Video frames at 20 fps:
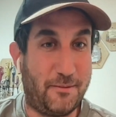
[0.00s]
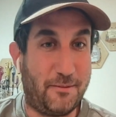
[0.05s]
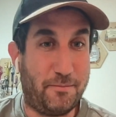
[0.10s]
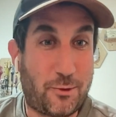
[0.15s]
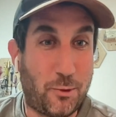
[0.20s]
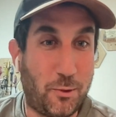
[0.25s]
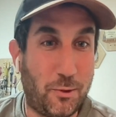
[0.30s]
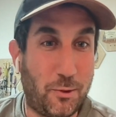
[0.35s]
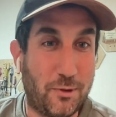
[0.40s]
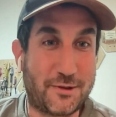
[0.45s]

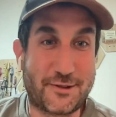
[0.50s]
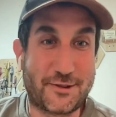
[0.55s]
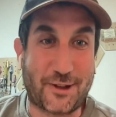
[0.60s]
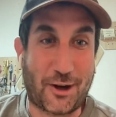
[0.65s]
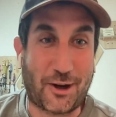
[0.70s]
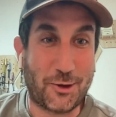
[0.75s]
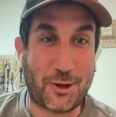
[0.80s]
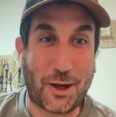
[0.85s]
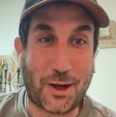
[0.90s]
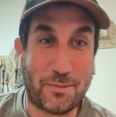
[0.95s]
really
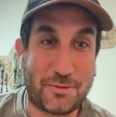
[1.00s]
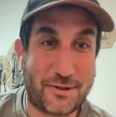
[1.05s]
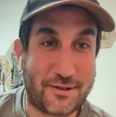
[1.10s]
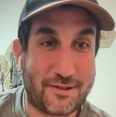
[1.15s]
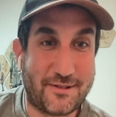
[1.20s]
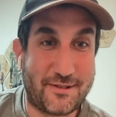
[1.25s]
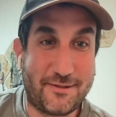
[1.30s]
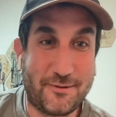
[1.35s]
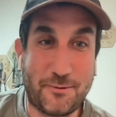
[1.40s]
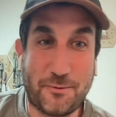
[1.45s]
cool
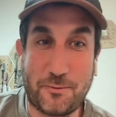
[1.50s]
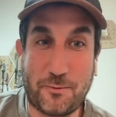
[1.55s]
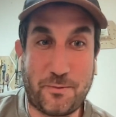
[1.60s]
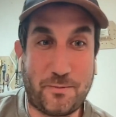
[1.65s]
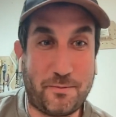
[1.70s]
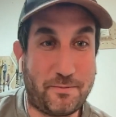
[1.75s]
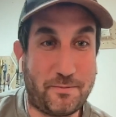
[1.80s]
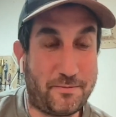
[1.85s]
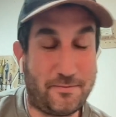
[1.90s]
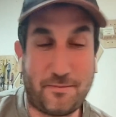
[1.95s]
startups,
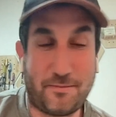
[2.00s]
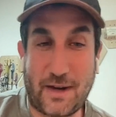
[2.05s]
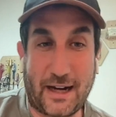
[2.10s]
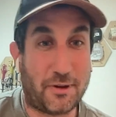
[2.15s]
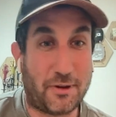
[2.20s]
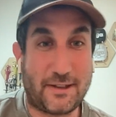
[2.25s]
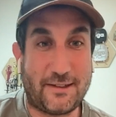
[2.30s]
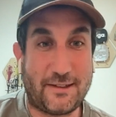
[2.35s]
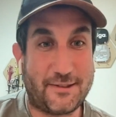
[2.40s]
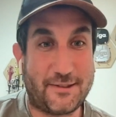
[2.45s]

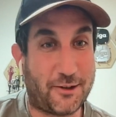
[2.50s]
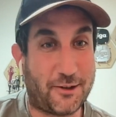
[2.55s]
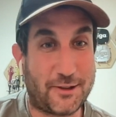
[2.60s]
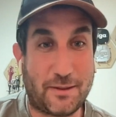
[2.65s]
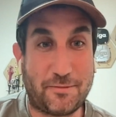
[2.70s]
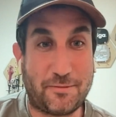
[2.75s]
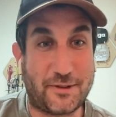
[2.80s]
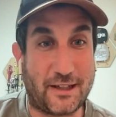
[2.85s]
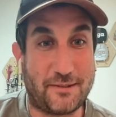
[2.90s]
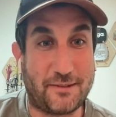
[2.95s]
like robotic
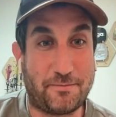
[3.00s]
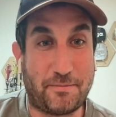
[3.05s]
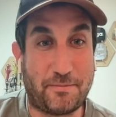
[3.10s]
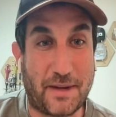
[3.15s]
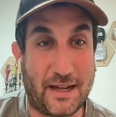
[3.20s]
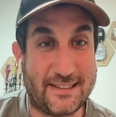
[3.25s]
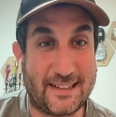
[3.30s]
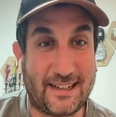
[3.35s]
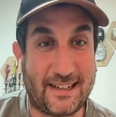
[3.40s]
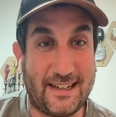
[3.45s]
startups
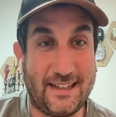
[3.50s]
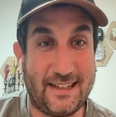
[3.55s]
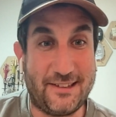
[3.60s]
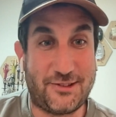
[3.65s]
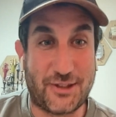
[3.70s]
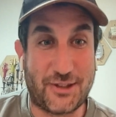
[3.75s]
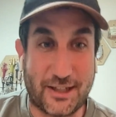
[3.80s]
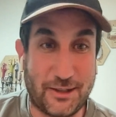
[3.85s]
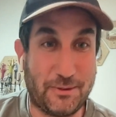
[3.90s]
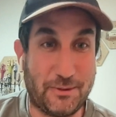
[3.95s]
that
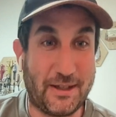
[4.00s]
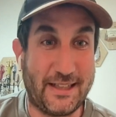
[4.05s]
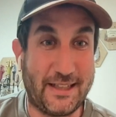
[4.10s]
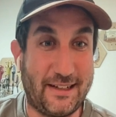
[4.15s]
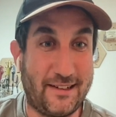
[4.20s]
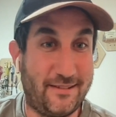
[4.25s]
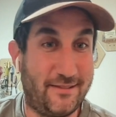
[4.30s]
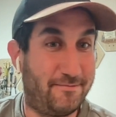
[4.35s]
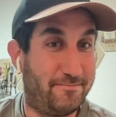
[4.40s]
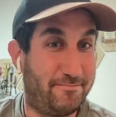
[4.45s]
basically
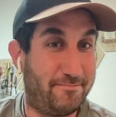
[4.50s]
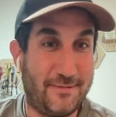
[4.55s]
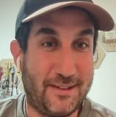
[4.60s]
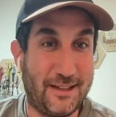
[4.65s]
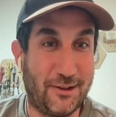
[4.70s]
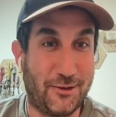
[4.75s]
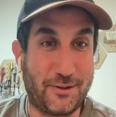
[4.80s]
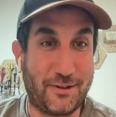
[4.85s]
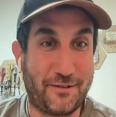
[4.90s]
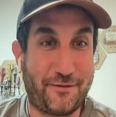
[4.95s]
generating,
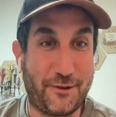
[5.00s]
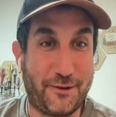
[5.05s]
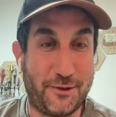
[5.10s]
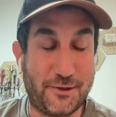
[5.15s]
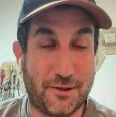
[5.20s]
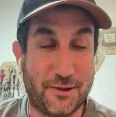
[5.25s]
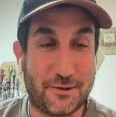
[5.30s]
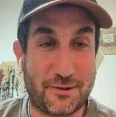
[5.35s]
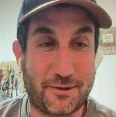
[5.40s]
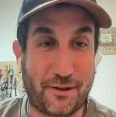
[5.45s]

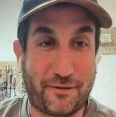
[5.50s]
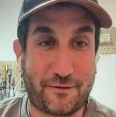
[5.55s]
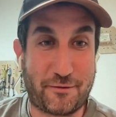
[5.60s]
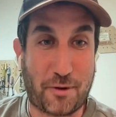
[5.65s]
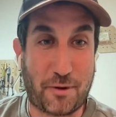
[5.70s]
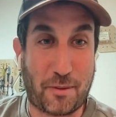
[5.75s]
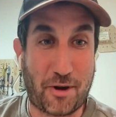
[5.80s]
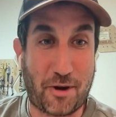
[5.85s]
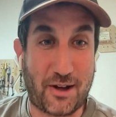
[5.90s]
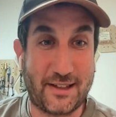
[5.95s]
the
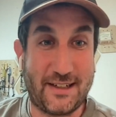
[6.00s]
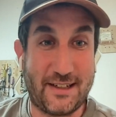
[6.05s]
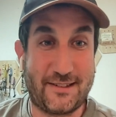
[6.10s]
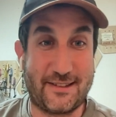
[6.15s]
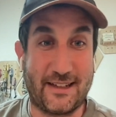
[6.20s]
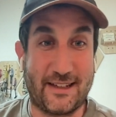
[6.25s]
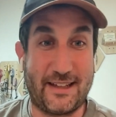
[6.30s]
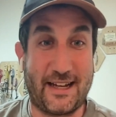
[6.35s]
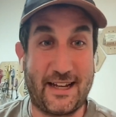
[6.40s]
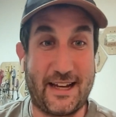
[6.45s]
futures of
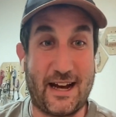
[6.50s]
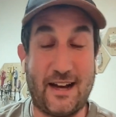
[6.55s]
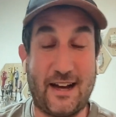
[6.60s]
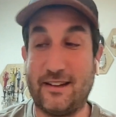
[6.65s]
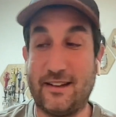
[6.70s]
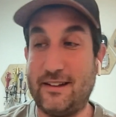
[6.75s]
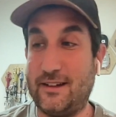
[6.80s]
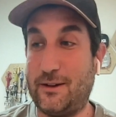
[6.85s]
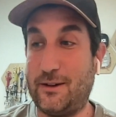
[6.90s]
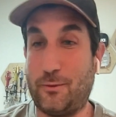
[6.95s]
robotics and
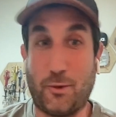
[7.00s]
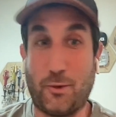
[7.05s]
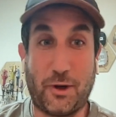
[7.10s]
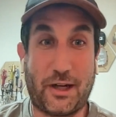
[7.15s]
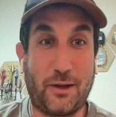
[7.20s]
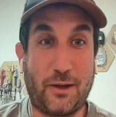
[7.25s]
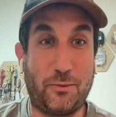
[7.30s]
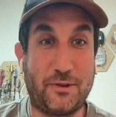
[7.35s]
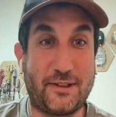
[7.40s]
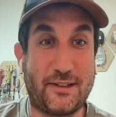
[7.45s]
AI
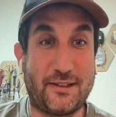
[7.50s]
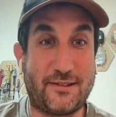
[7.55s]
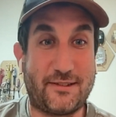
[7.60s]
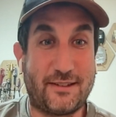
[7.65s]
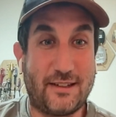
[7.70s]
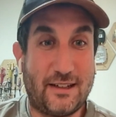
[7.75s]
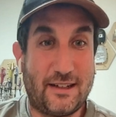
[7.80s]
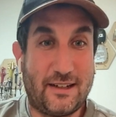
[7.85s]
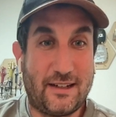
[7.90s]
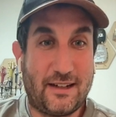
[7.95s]
working
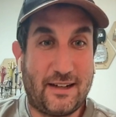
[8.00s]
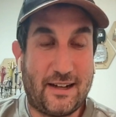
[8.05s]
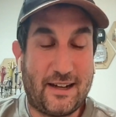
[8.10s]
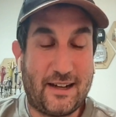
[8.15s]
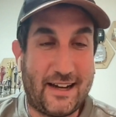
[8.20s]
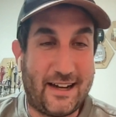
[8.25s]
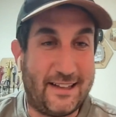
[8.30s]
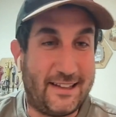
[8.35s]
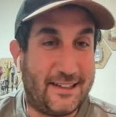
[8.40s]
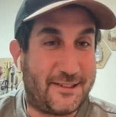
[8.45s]
with us.
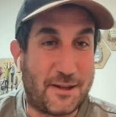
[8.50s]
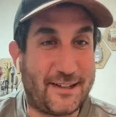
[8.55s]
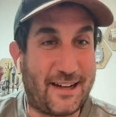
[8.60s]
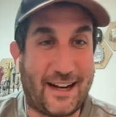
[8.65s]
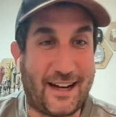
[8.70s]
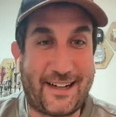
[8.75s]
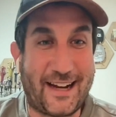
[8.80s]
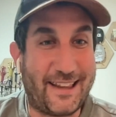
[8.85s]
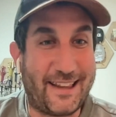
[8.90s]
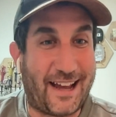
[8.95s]
It's
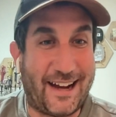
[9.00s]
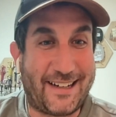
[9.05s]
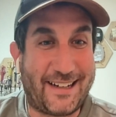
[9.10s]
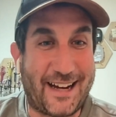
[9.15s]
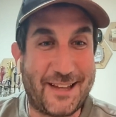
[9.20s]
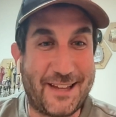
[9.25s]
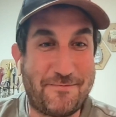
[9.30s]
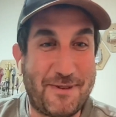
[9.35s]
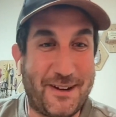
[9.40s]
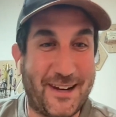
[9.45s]
amazing.
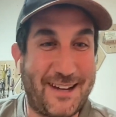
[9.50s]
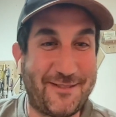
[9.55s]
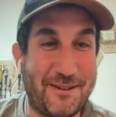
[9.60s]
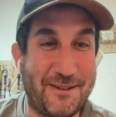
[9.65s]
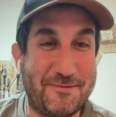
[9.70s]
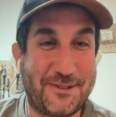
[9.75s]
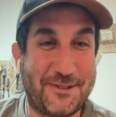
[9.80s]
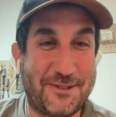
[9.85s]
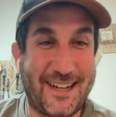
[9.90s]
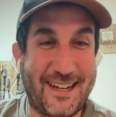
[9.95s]
I can't
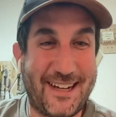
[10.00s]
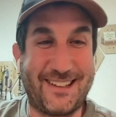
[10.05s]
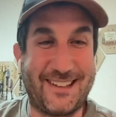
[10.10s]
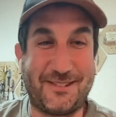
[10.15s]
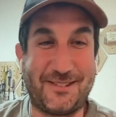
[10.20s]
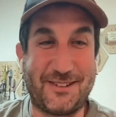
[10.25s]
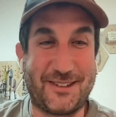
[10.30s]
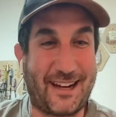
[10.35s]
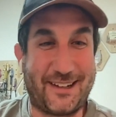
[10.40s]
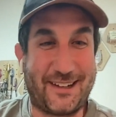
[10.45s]
believe I'm
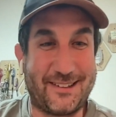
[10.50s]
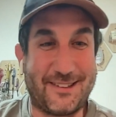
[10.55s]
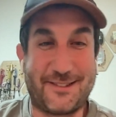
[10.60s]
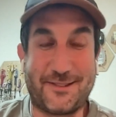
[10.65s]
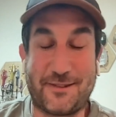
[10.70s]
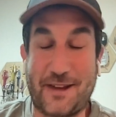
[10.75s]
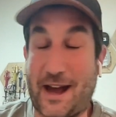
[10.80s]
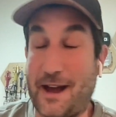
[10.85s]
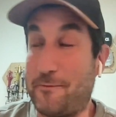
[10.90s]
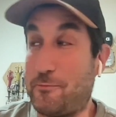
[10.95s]
saying that.
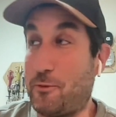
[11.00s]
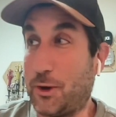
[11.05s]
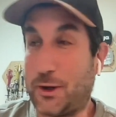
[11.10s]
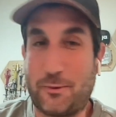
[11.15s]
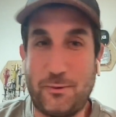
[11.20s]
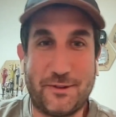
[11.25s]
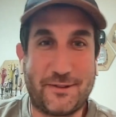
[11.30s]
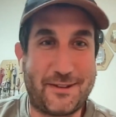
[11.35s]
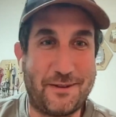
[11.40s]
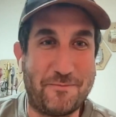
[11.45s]
Like
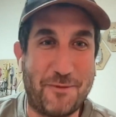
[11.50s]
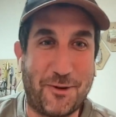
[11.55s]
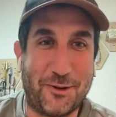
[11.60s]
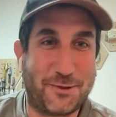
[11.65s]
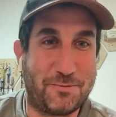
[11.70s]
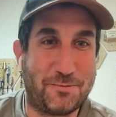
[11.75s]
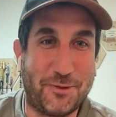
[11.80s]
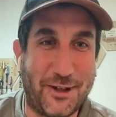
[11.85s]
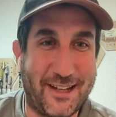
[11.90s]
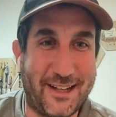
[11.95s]
I work
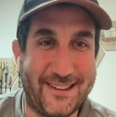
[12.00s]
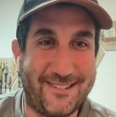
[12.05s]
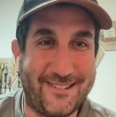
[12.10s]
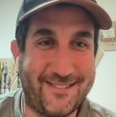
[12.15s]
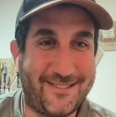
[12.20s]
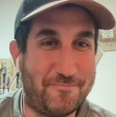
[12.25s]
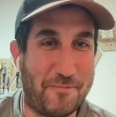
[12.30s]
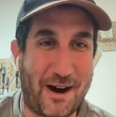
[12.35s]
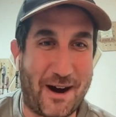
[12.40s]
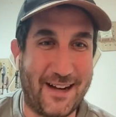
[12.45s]
with the most
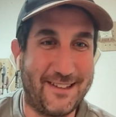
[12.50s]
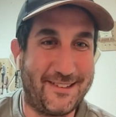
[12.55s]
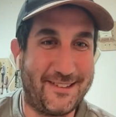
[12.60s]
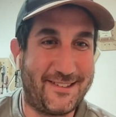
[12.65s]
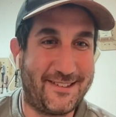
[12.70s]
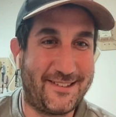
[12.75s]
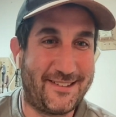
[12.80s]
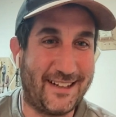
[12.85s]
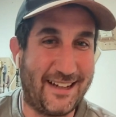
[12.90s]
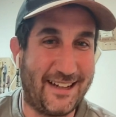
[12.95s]
brilliant
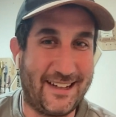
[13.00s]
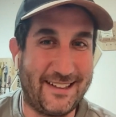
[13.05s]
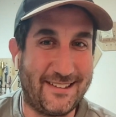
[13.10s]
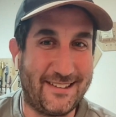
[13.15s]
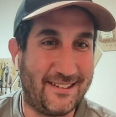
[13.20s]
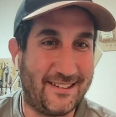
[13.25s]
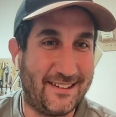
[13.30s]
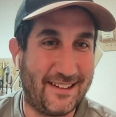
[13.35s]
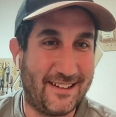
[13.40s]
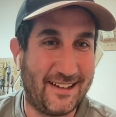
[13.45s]
minds
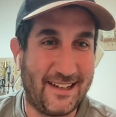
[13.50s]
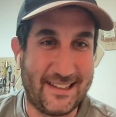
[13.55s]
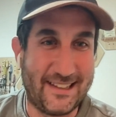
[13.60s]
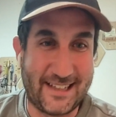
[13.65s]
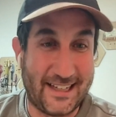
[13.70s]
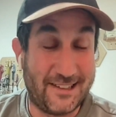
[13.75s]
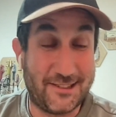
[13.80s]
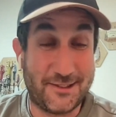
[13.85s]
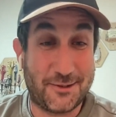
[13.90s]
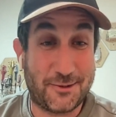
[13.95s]
in
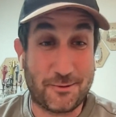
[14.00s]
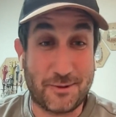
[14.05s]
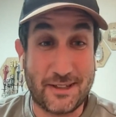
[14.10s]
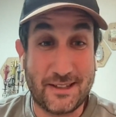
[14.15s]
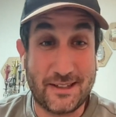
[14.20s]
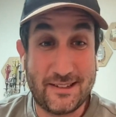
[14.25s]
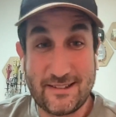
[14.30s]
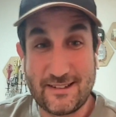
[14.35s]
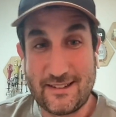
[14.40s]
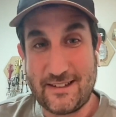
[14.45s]
the
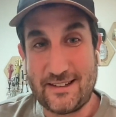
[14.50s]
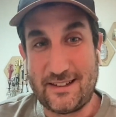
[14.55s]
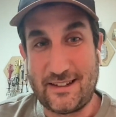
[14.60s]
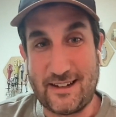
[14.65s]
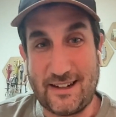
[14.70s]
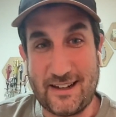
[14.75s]
industry,